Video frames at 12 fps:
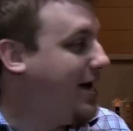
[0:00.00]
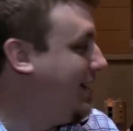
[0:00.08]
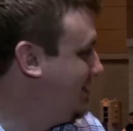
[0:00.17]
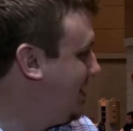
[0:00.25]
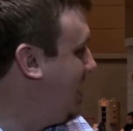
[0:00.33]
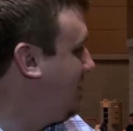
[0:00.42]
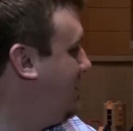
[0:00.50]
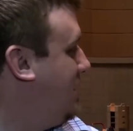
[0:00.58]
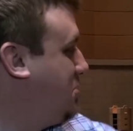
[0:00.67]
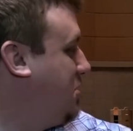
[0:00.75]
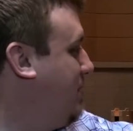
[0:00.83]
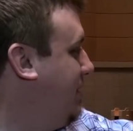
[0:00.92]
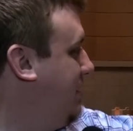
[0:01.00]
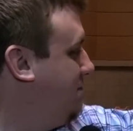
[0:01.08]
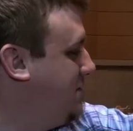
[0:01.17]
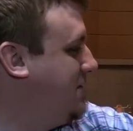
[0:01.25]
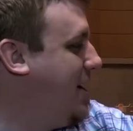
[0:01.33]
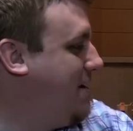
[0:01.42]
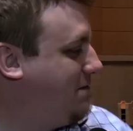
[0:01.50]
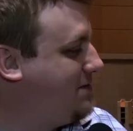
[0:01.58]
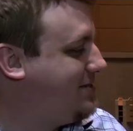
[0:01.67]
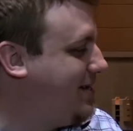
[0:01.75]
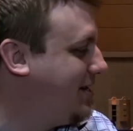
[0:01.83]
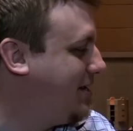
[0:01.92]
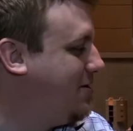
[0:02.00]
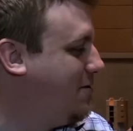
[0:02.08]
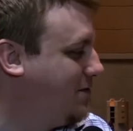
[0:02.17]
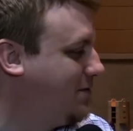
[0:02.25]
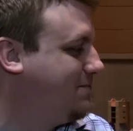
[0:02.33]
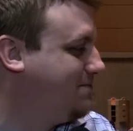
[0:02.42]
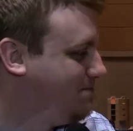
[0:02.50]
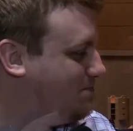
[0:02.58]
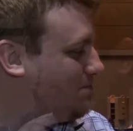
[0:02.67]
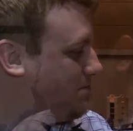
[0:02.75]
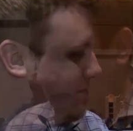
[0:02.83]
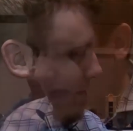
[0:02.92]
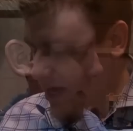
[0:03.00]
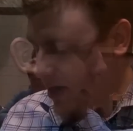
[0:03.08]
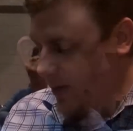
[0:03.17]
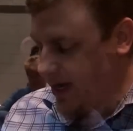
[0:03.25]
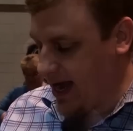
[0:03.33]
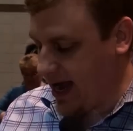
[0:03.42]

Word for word: Yeah, exactly. They should be lifting off and taking over. Here we